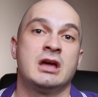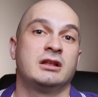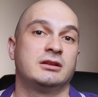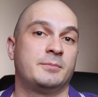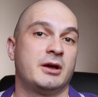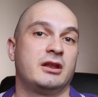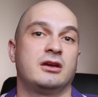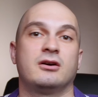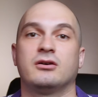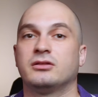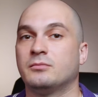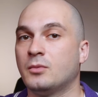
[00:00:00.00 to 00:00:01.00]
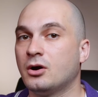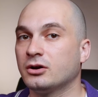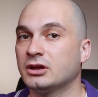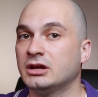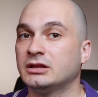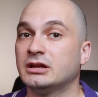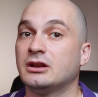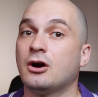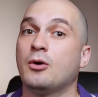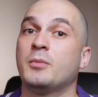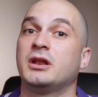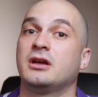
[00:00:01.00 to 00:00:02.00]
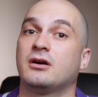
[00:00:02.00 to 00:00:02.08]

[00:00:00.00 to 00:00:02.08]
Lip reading: depending on the market and how many